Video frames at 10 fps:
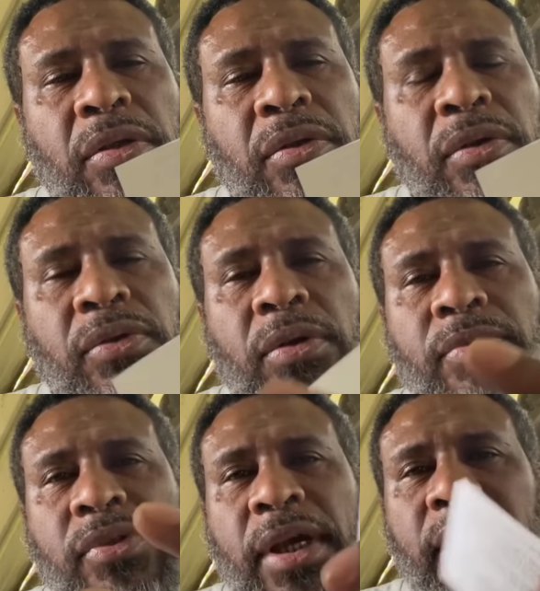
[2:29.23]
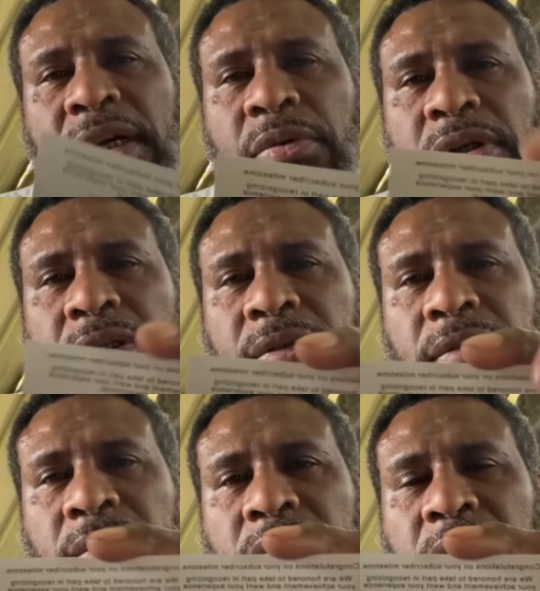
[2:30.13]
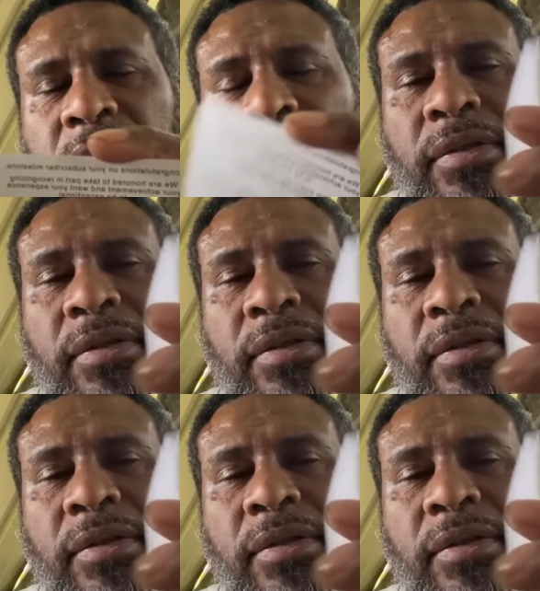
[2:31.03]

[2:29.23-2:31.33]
YouTube Society Award. Right,